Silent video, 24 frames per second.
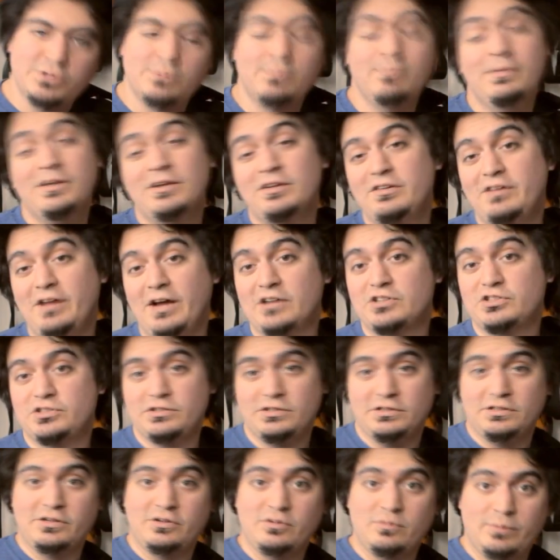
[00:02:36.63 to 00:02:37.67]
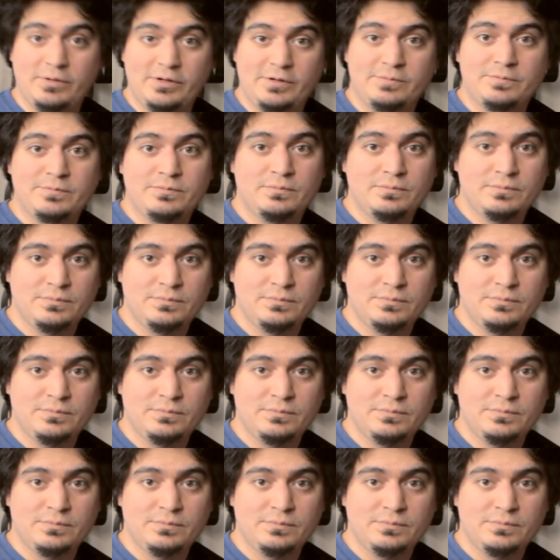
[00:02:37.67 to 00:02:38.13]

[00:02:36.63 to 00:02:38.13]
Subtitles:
the mids actually a little bit.